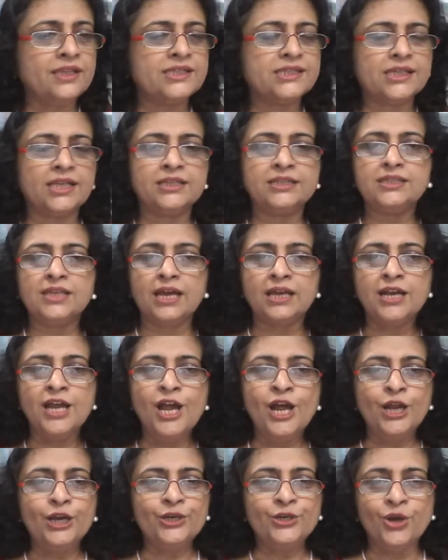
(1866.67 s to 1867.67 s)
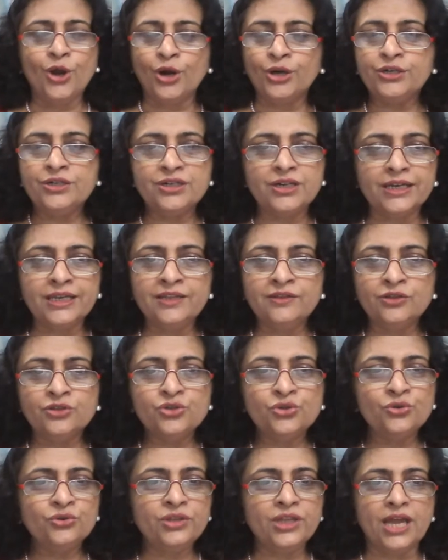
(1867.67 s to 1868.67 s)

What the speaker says: the sons are not running the show.